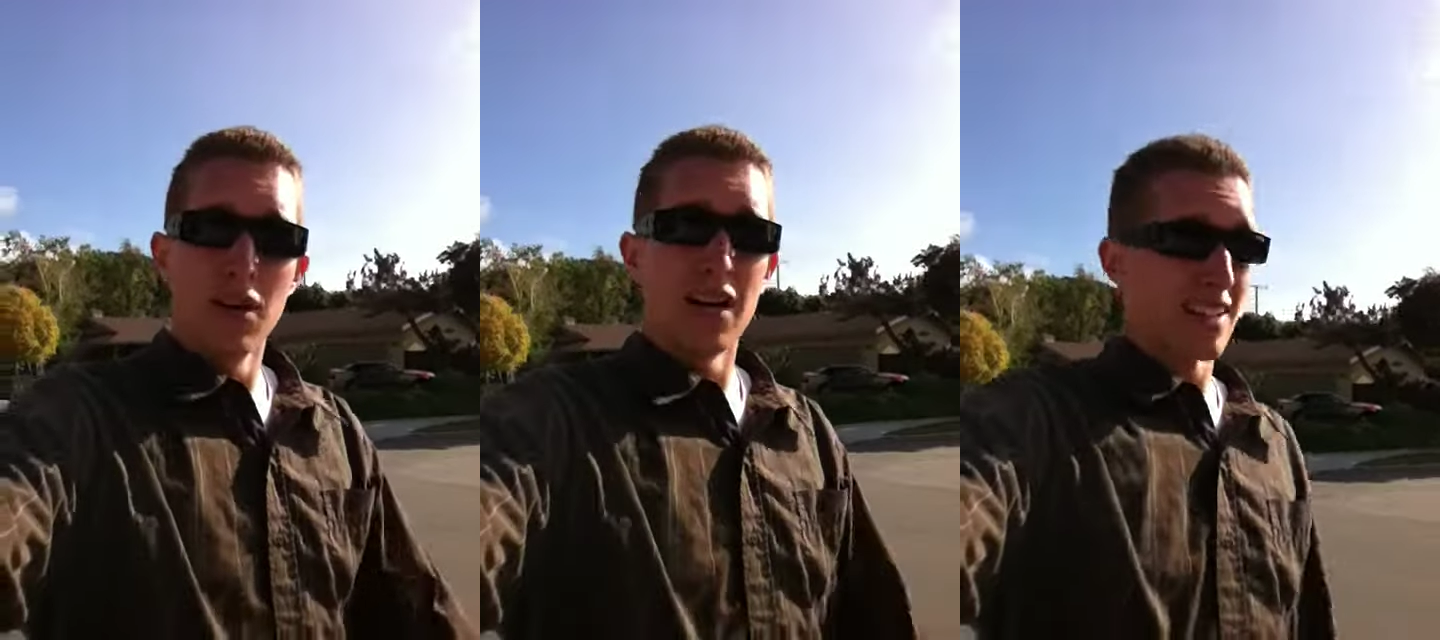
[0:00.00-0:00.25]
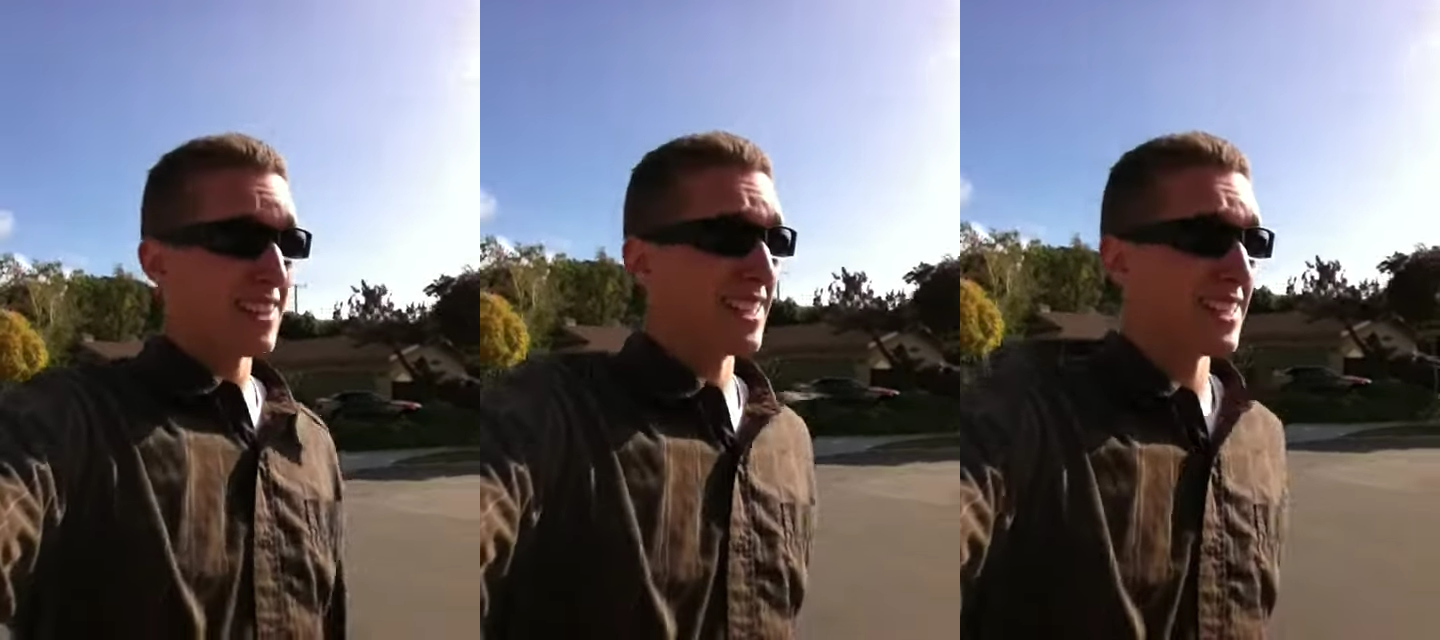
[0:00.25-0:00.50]

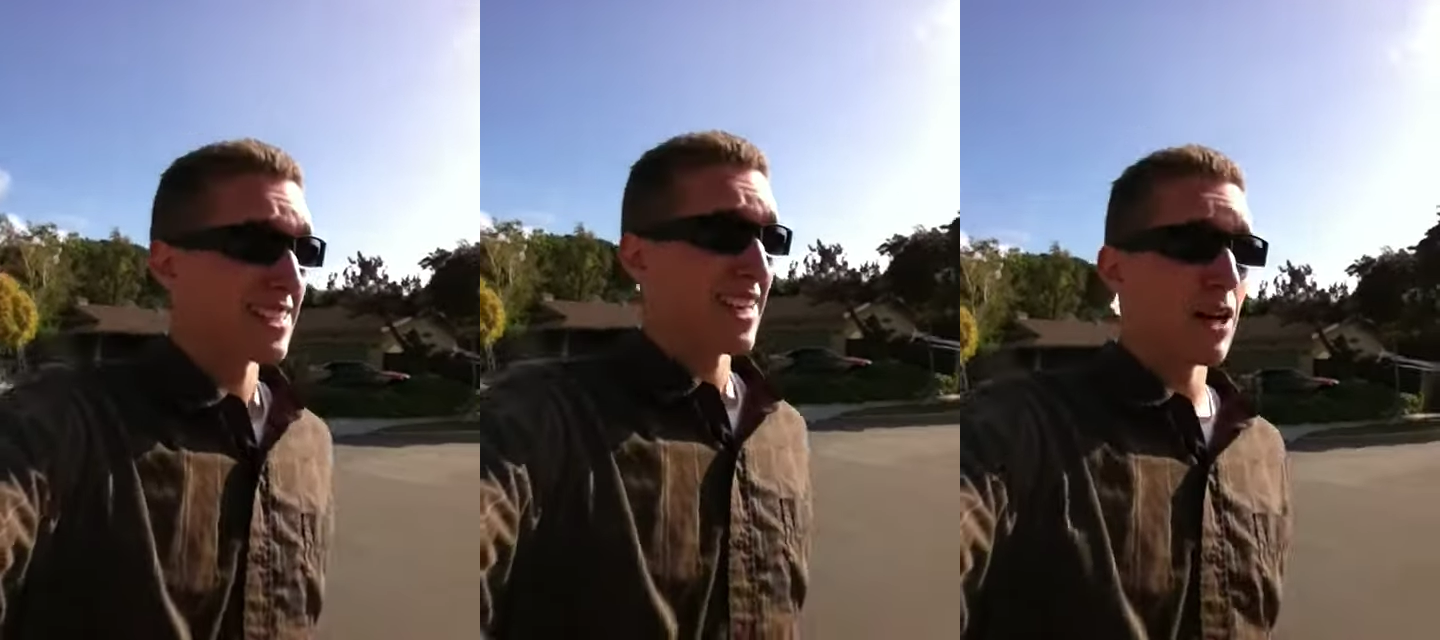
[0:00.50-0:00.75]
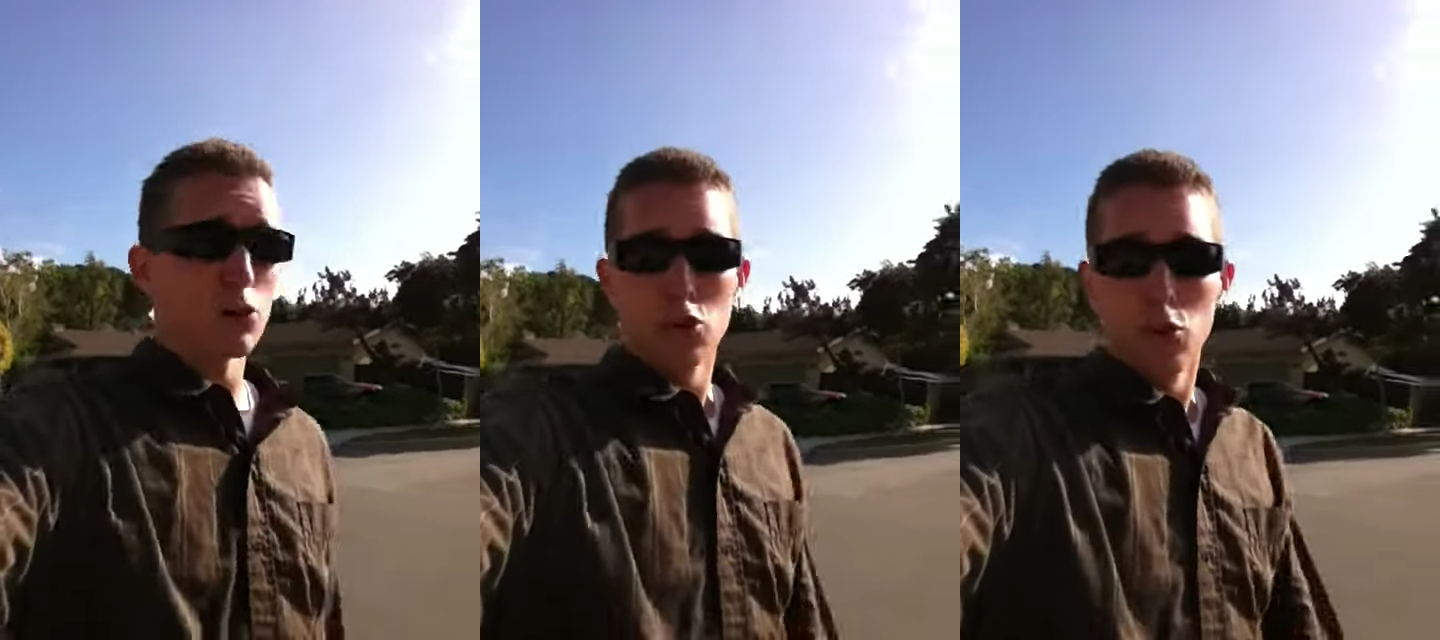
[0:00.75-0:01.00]
I think it's
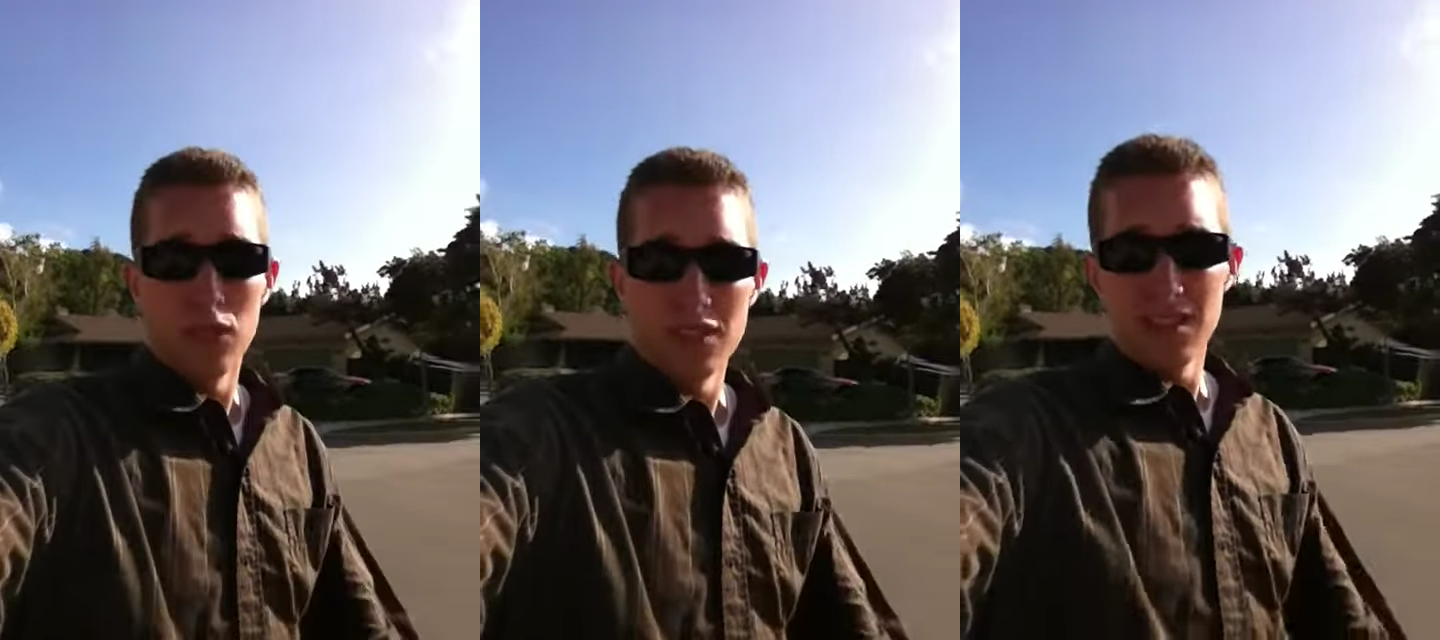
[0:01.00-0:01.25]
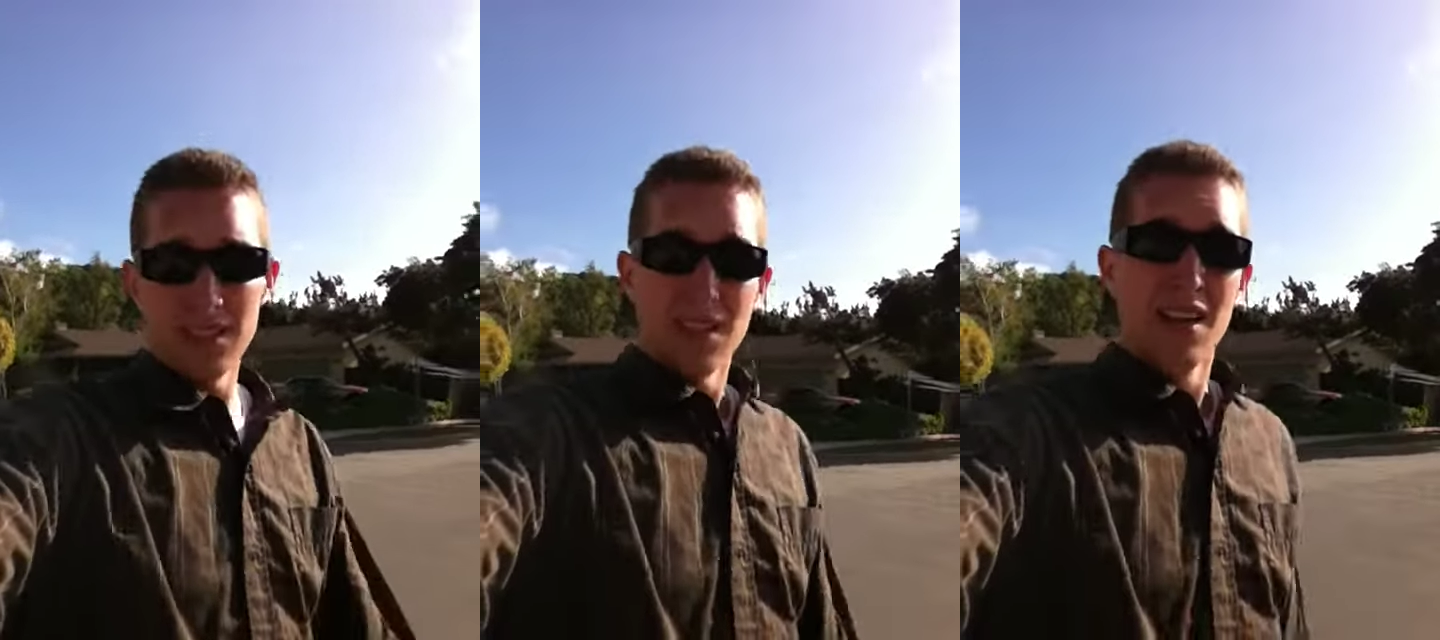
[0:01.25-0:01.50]

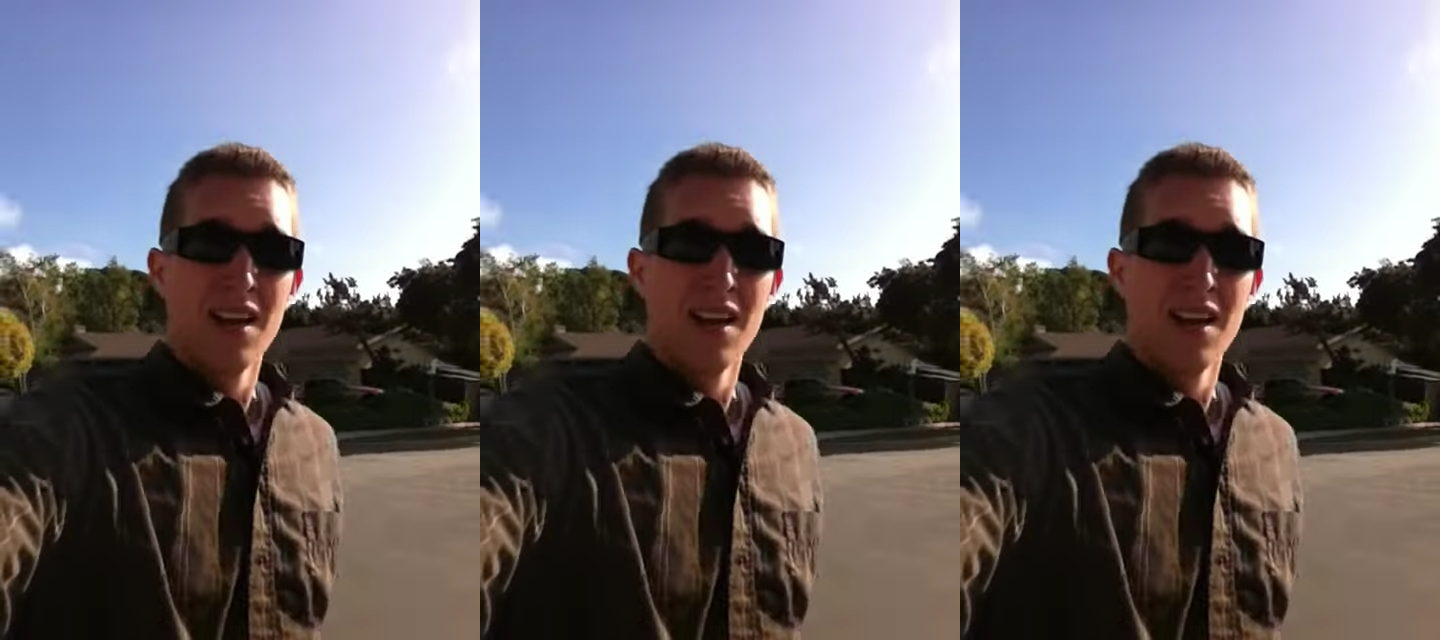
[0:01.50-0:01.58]
altruistic,